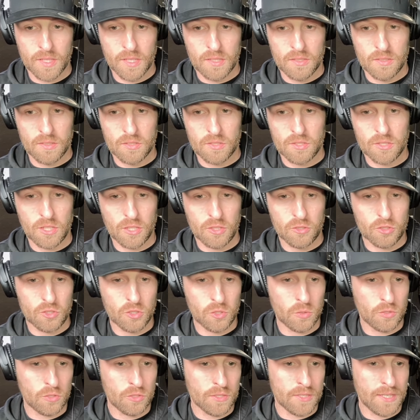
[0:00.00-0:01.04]
So
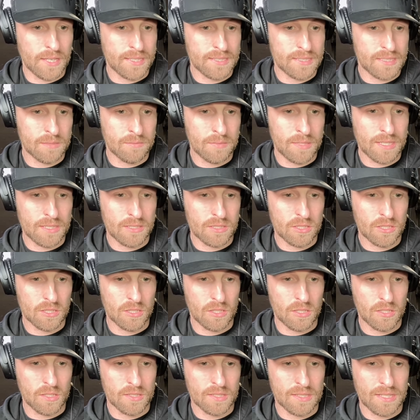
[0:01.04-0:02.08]
280
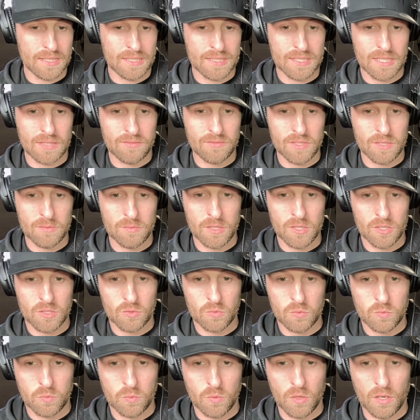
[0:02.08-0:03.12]
meters and 70 meters
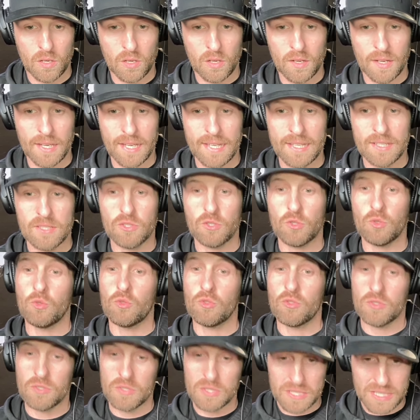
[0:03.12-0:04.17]
wide,
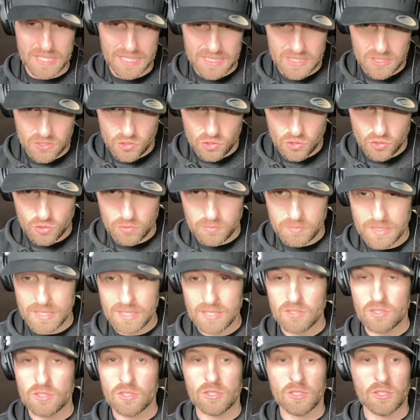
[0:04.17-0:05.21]
262
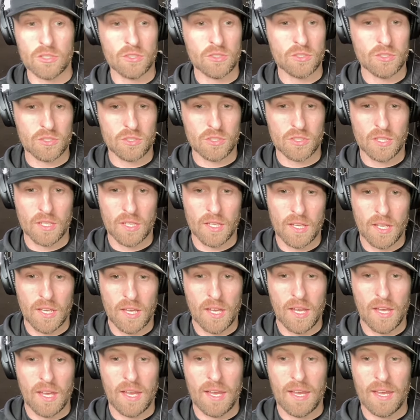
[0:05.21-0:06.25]
meters
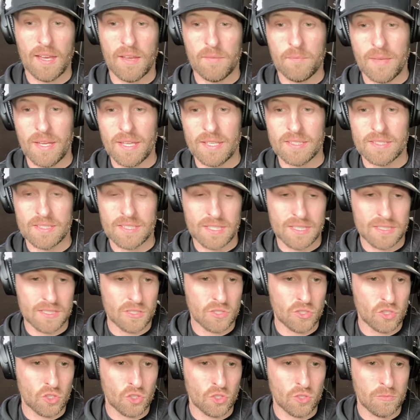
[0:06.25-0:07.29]
and
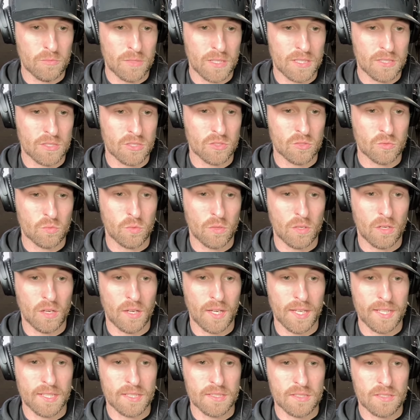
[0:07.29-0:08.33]
62 meters
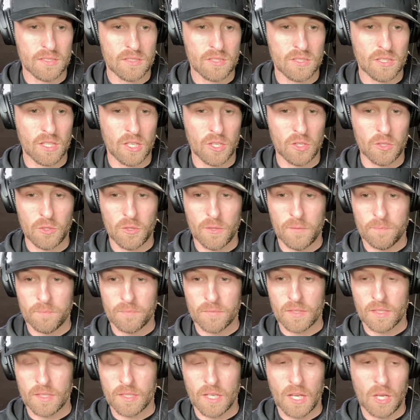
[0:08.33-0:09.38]
wide. So,
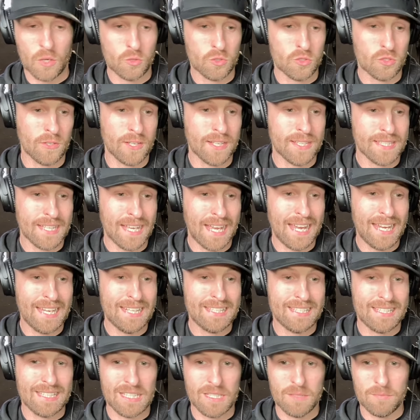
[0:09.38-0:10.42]
oh sorry, it's
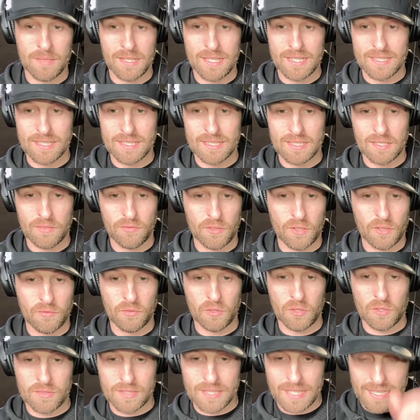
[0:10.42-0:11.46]
18 meters different. I
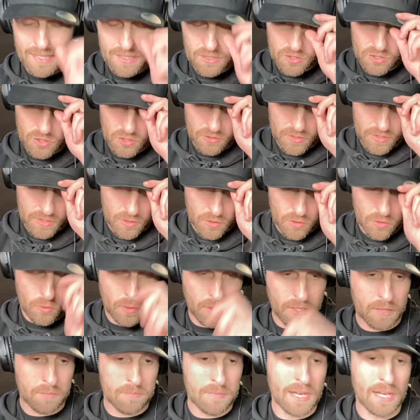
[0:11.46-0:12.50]
thought it was 8, sorry,
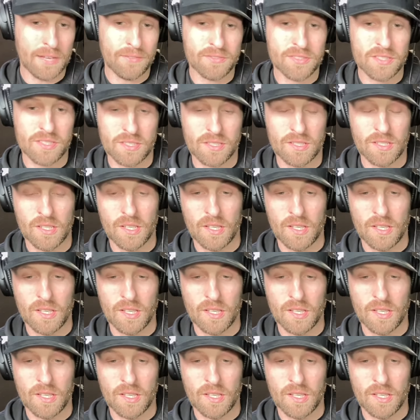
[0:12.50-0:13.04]
quick maths.